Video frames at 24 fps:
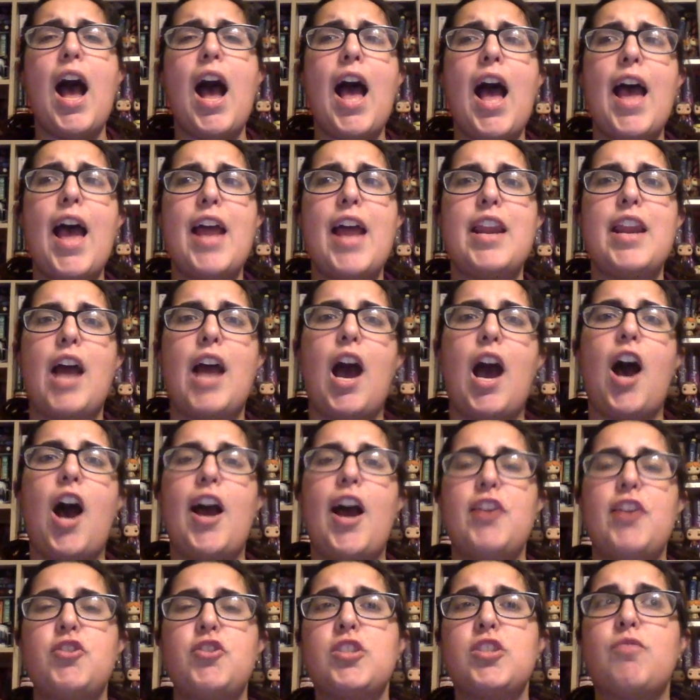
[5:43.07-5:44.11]
And
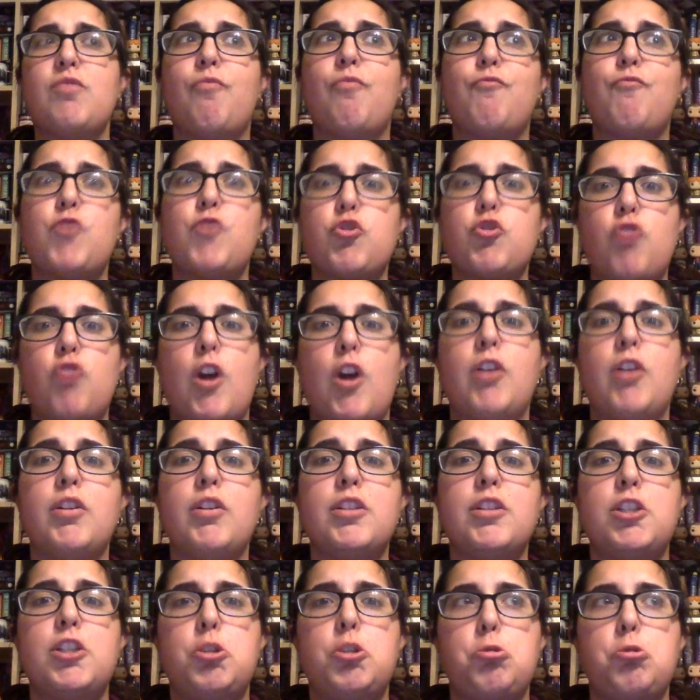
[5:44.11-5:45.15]
I just struggle
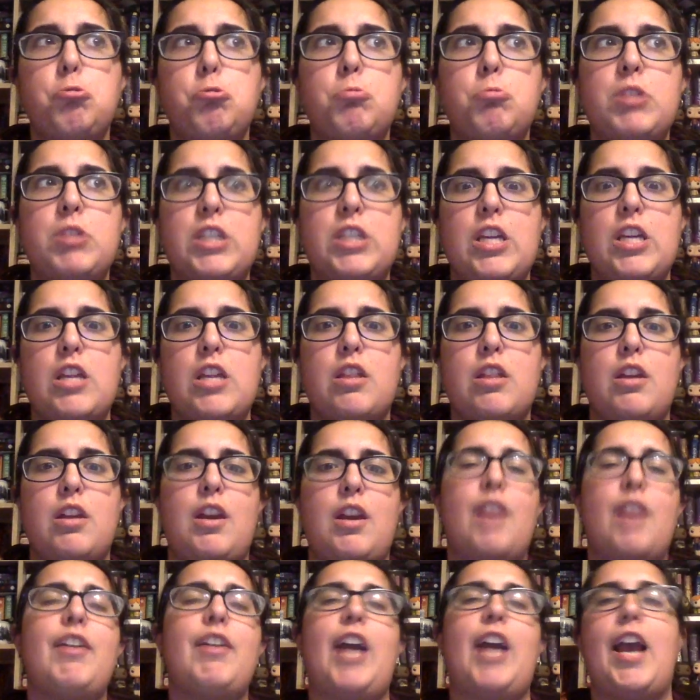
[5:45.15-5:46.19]
to see
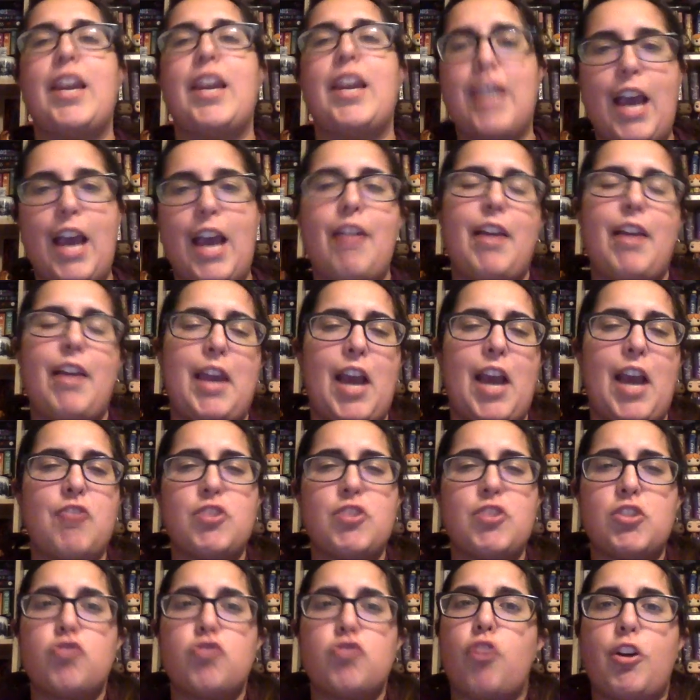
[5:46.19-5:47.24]
I
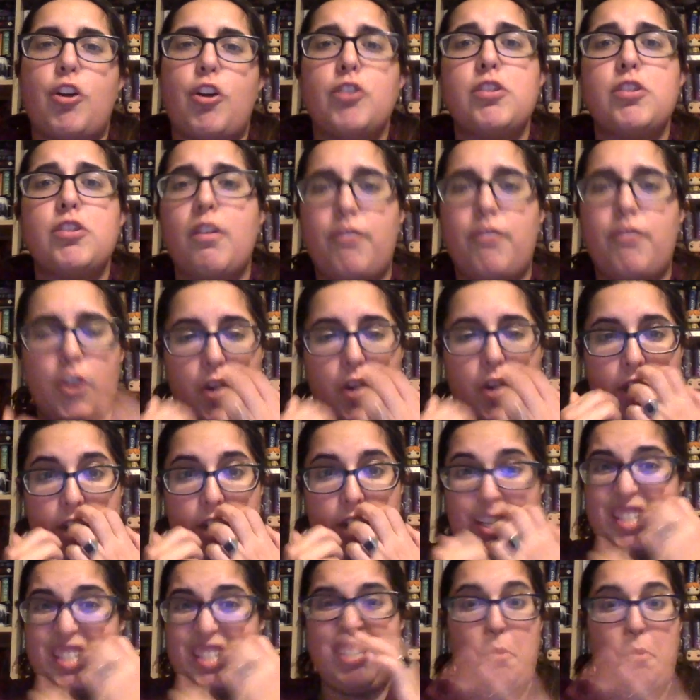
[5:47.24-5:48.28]
just struggle to feel
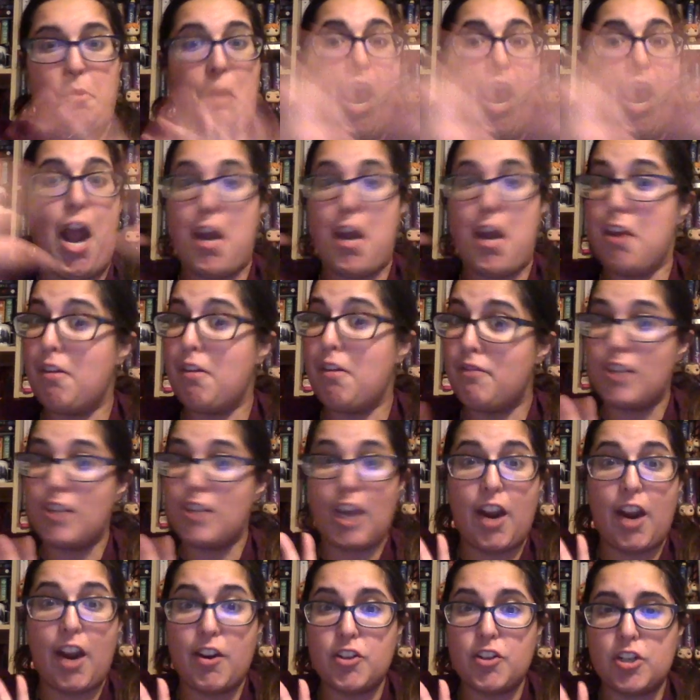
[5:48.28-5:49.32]
connected to any of the
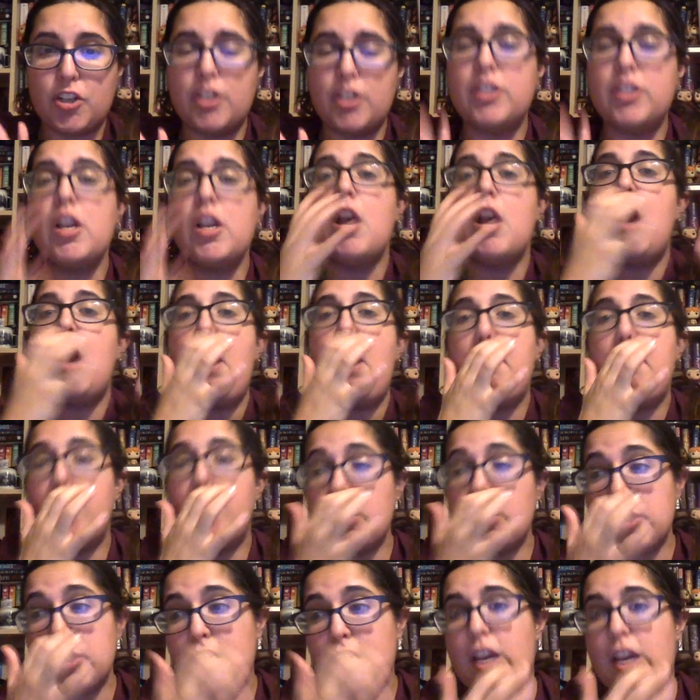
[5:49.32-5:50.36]
characters.
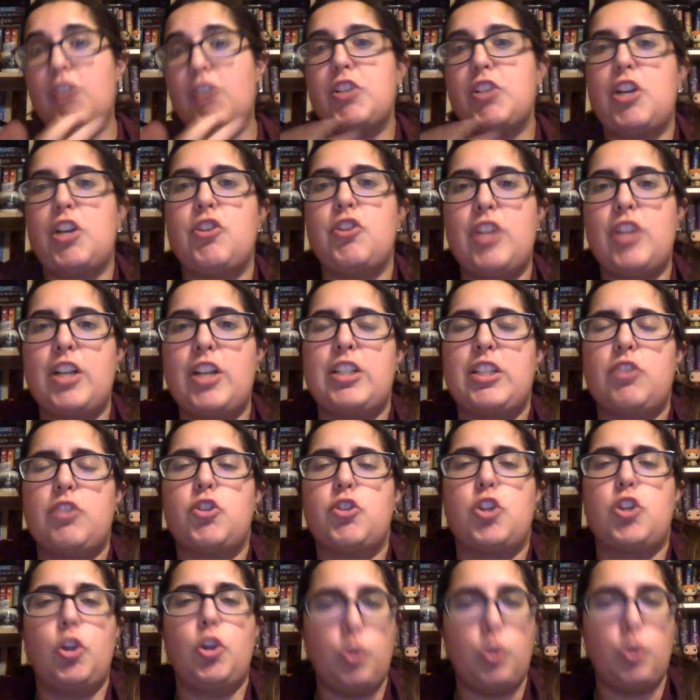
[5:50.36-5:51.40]
Most of the characters I understand because they're
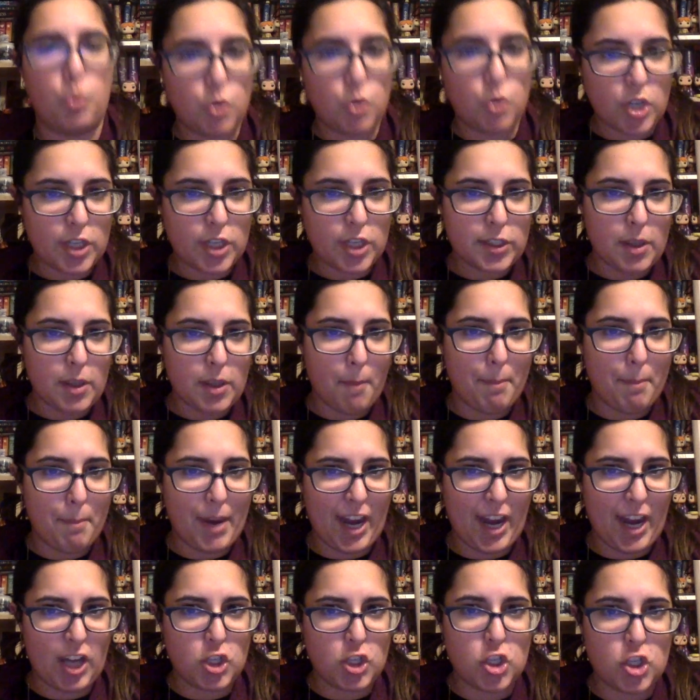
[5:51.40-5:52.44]
just illusions, but
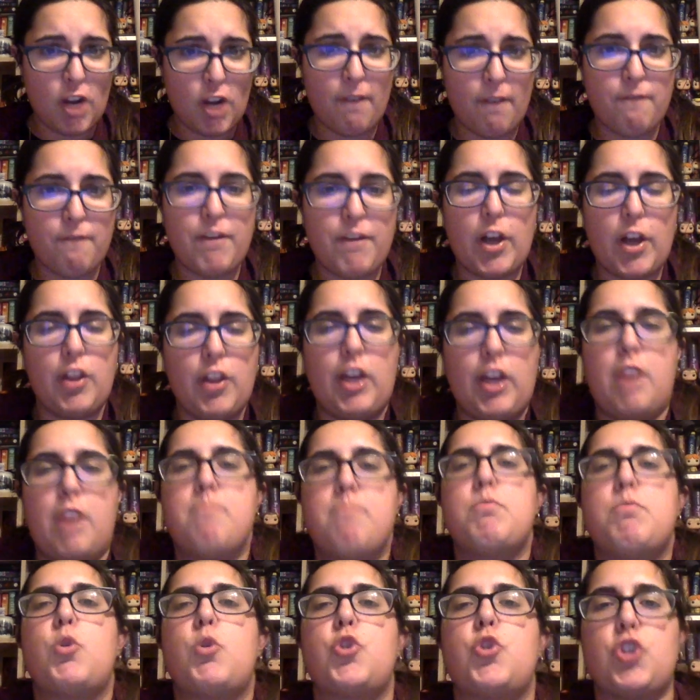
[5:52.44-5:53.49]
I should have felt like
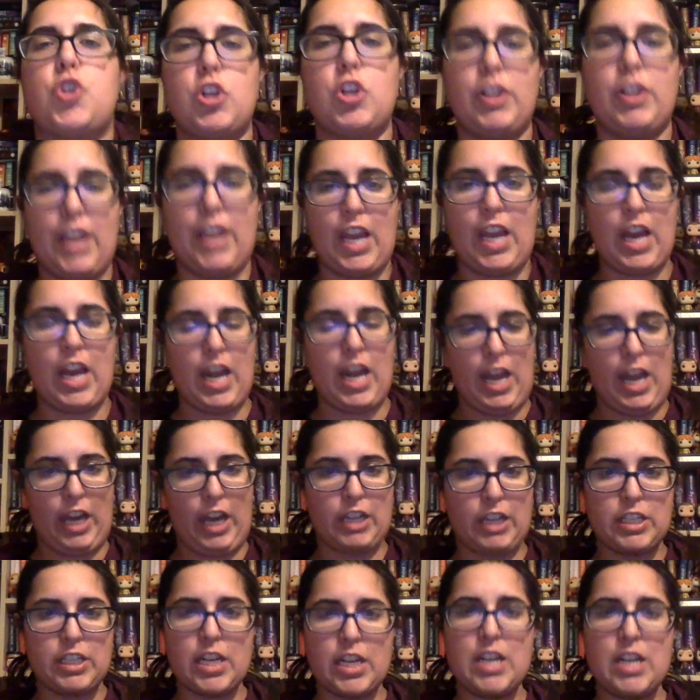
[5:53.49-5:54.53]
emotionally
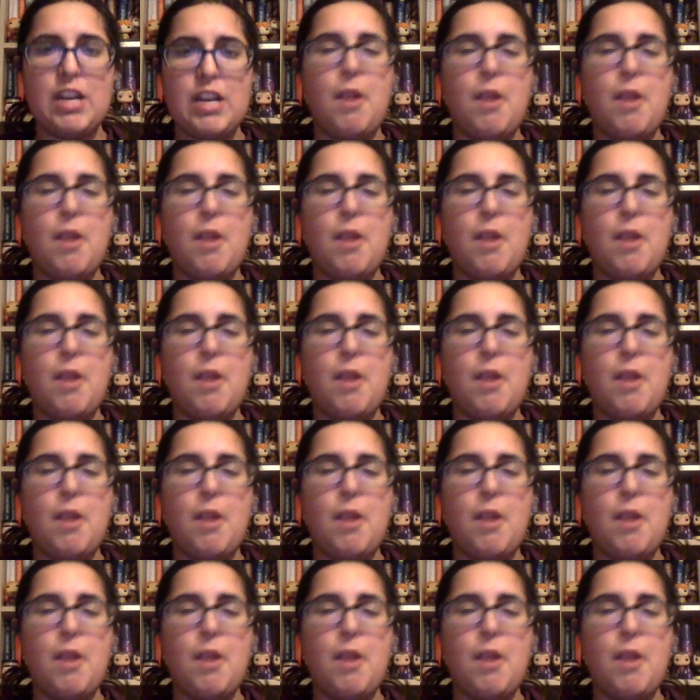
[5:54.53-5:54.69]
connected,